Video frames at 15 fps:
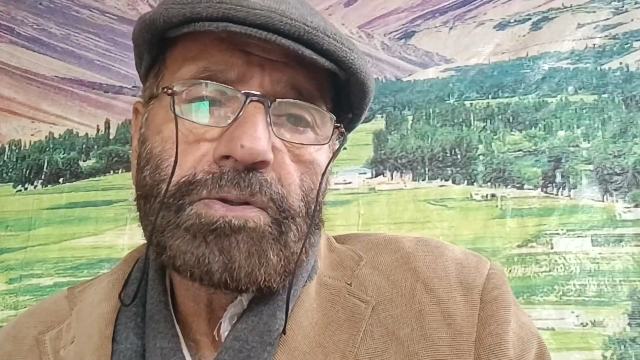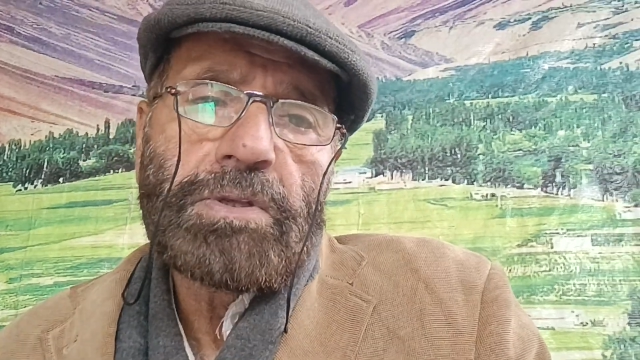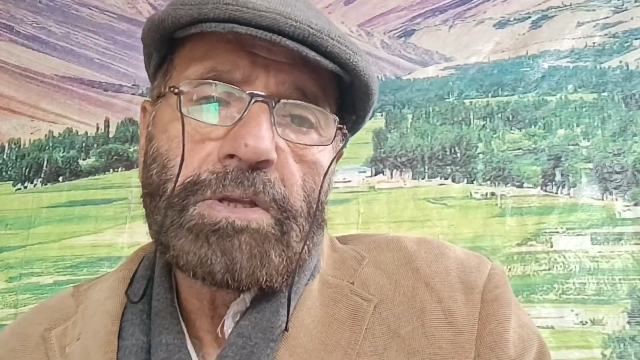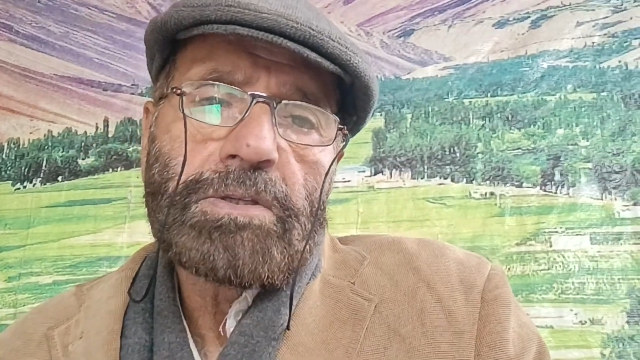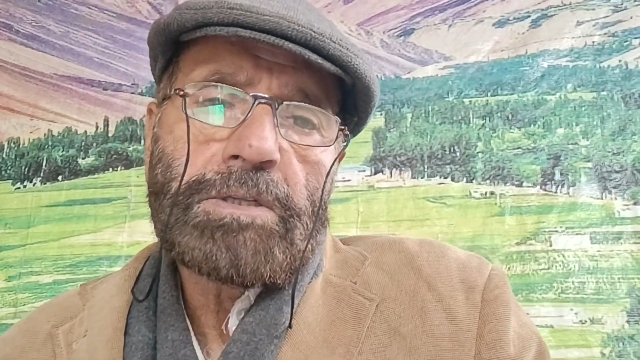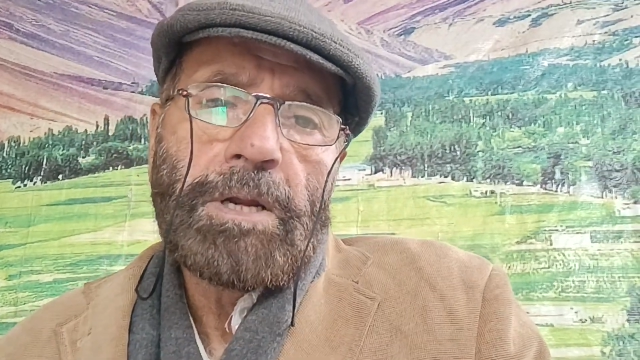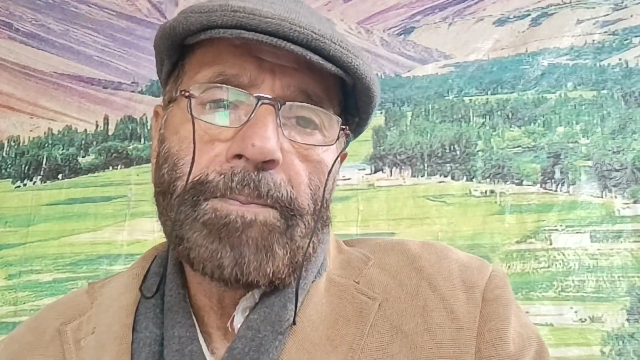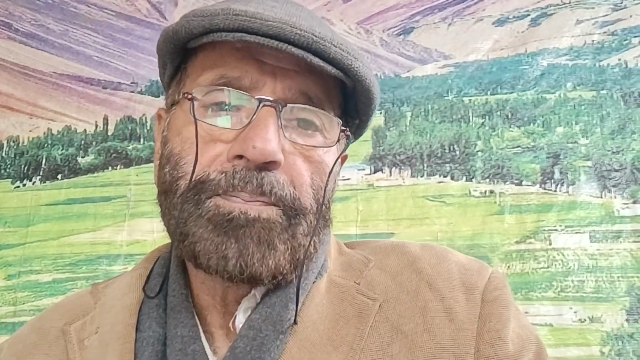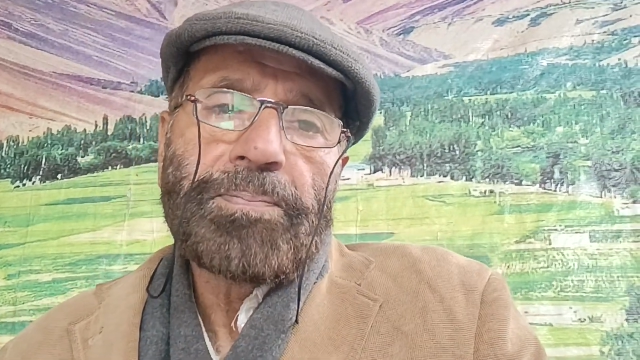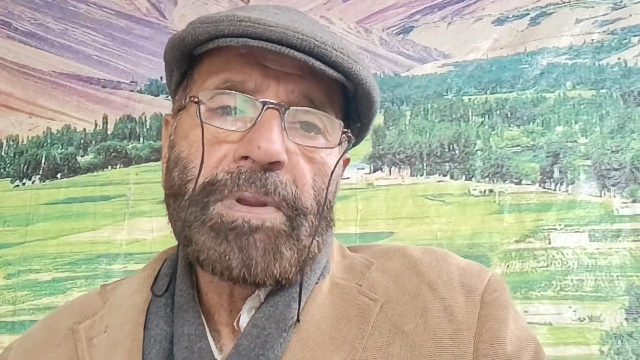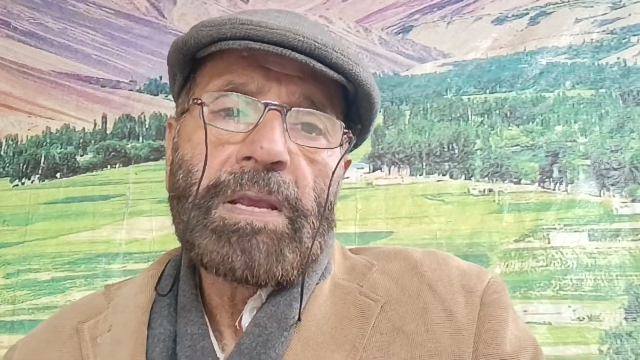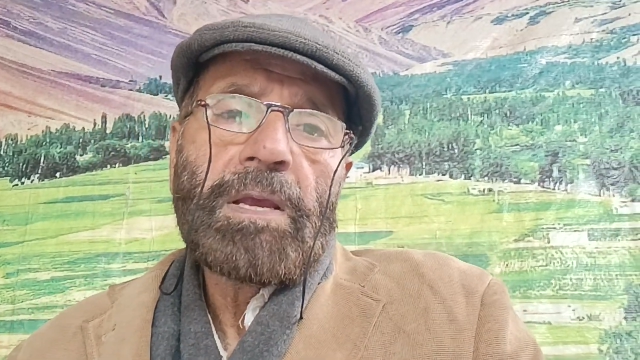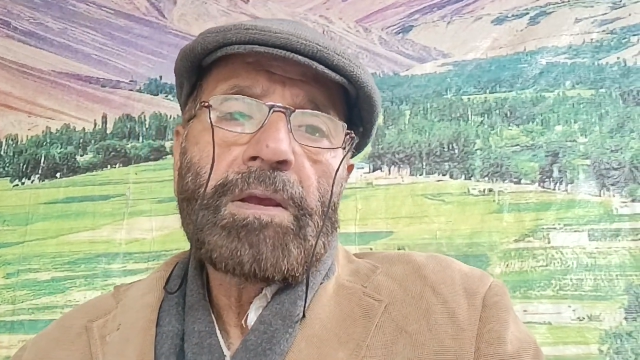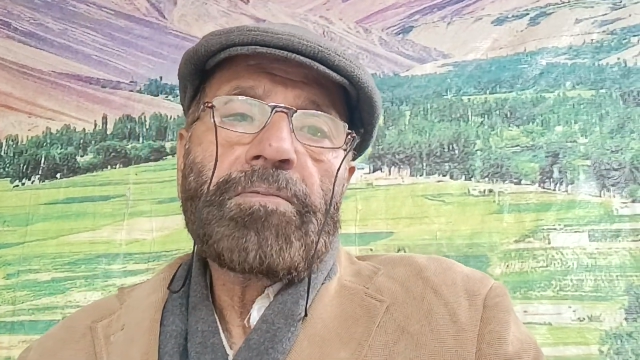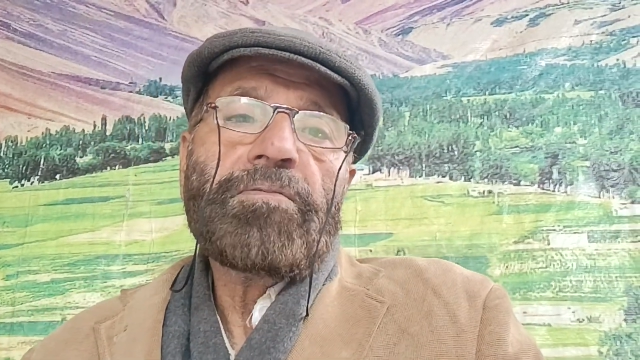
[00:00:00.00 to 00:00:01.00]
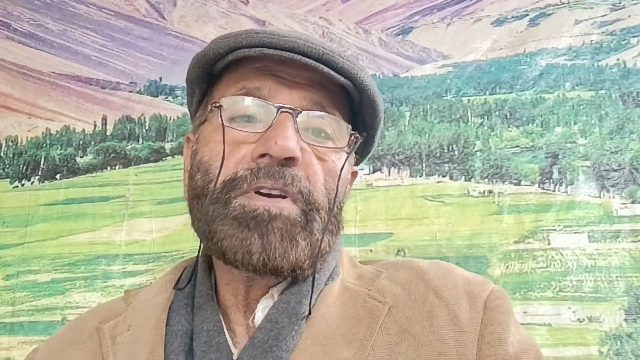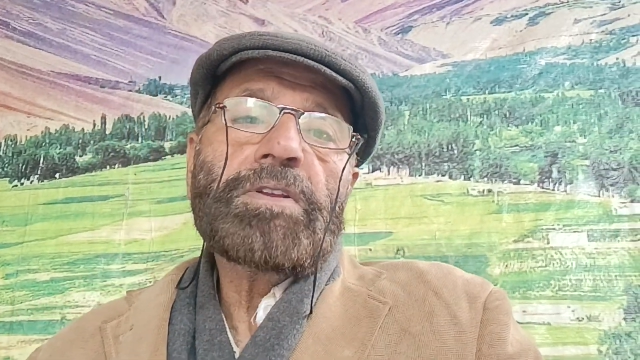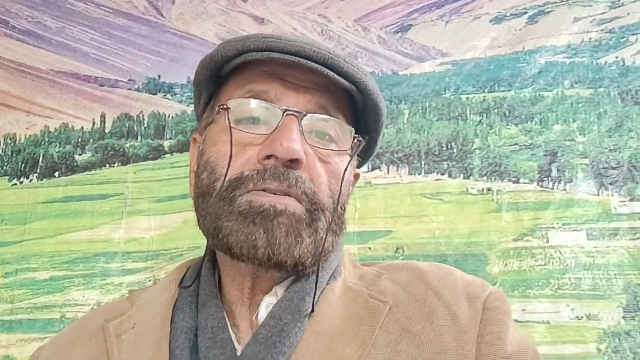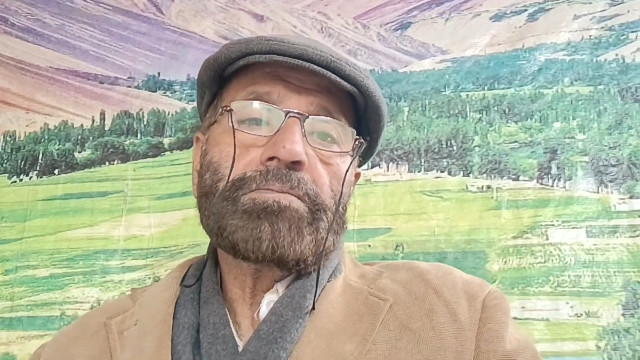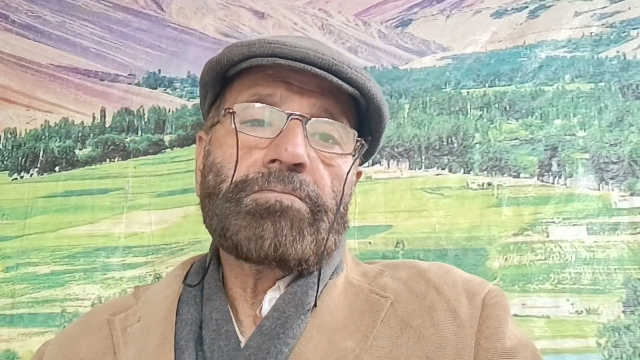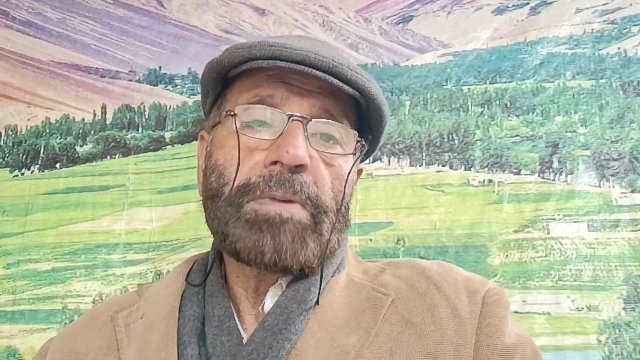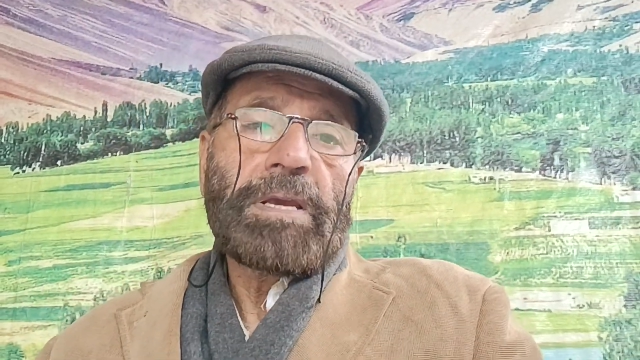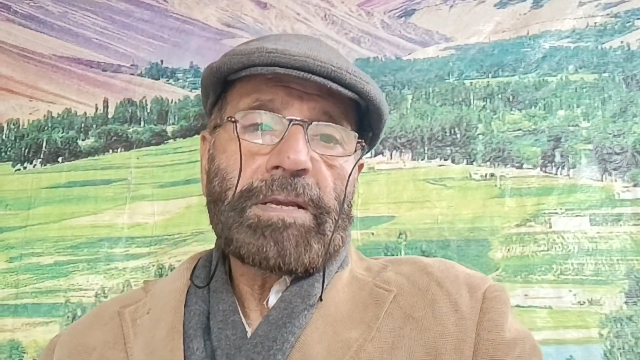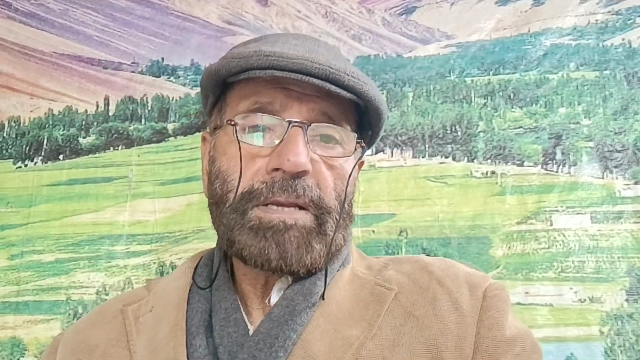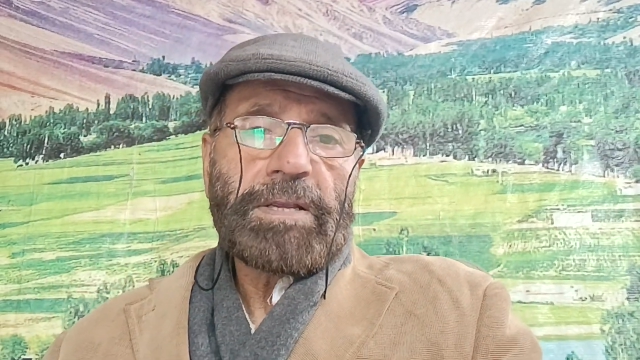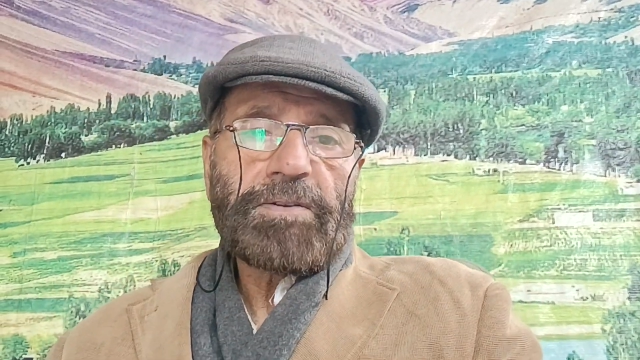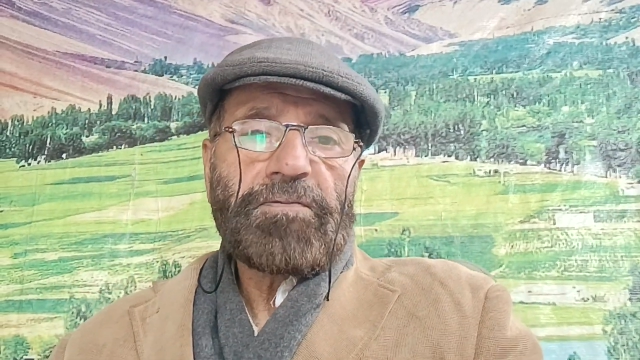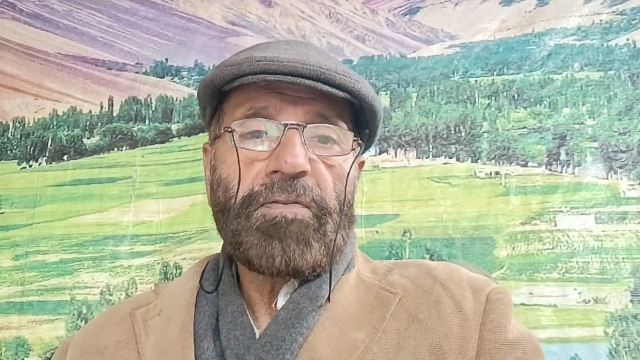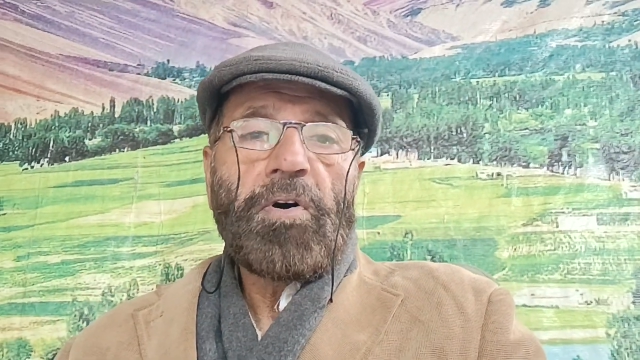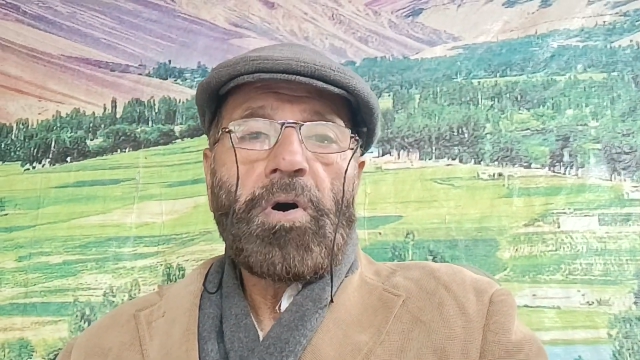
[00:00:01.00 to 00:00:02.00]
system, which make
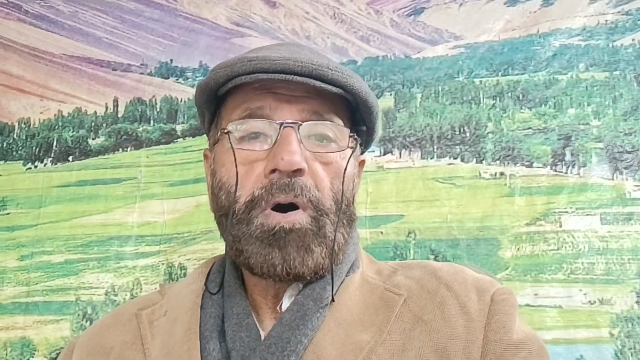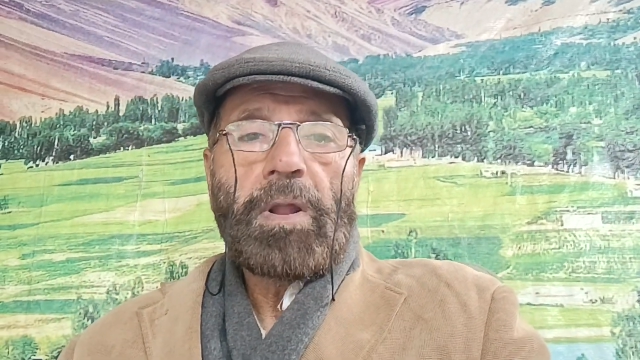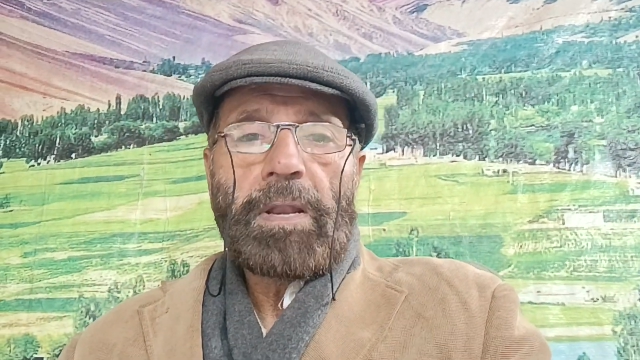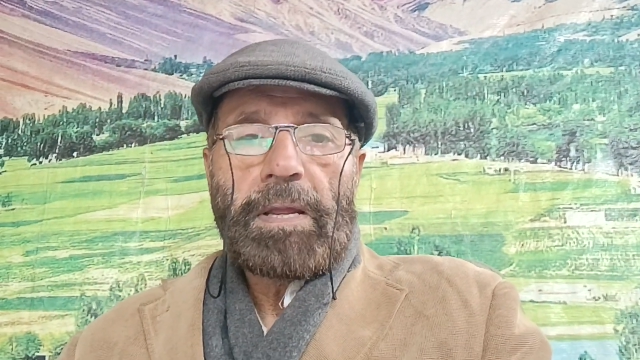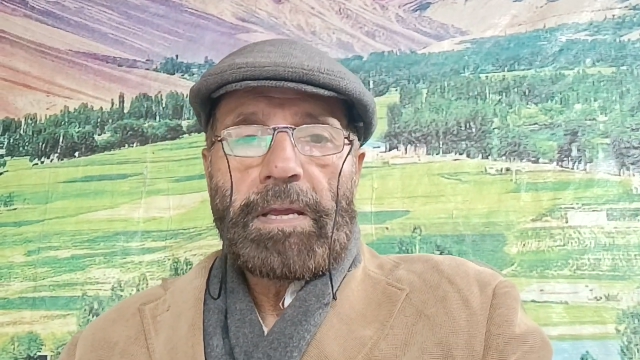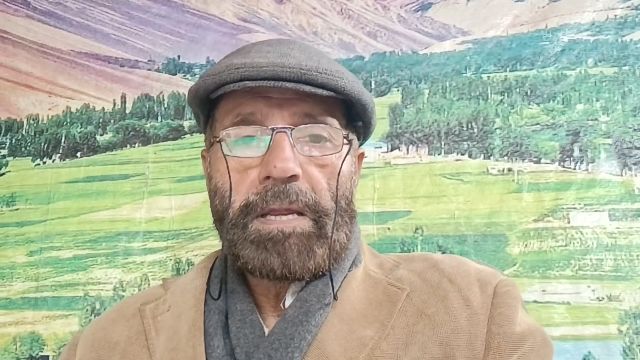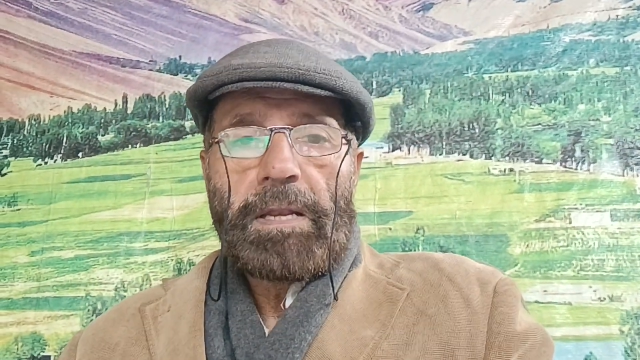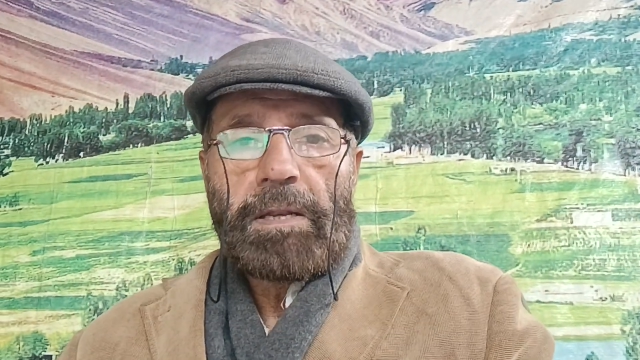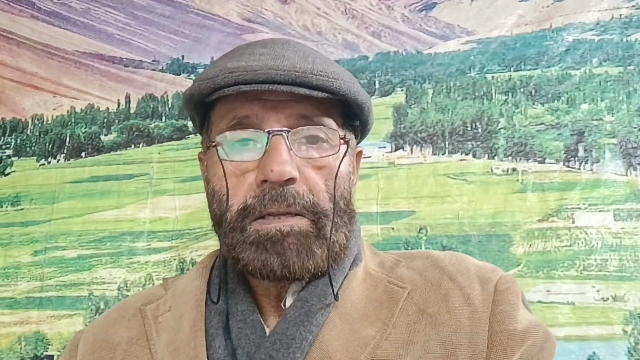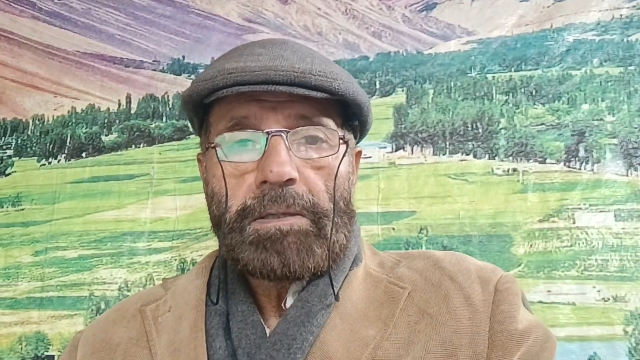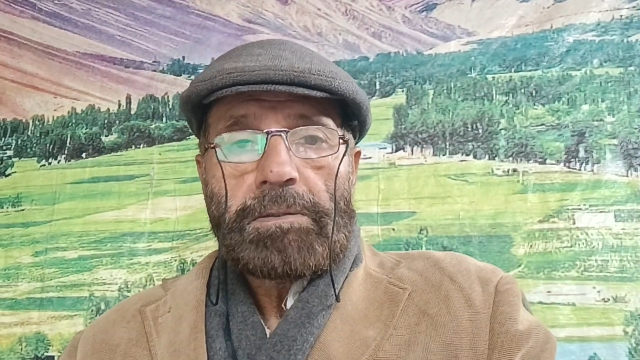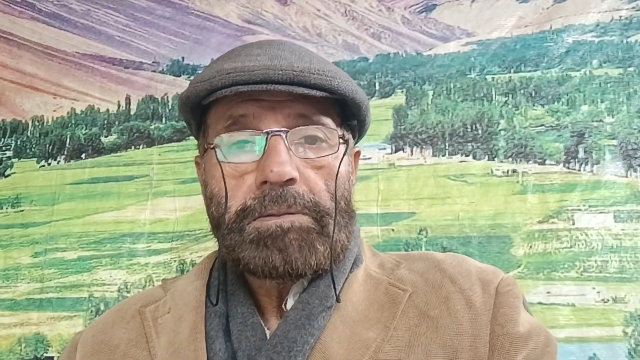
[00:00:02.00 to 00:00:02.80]
us fall ill.